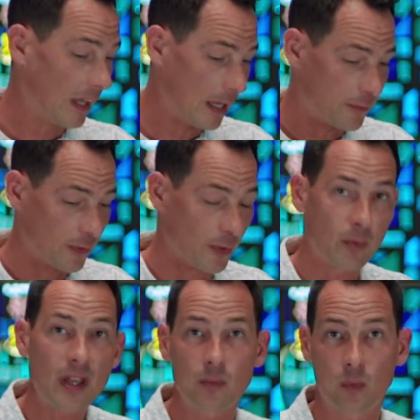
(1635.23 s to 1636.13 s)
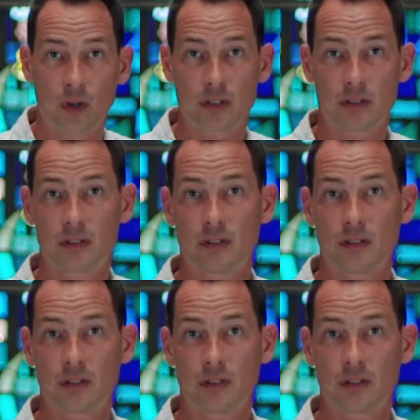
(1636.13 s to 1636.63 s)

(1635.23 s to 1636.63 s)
and for the written word.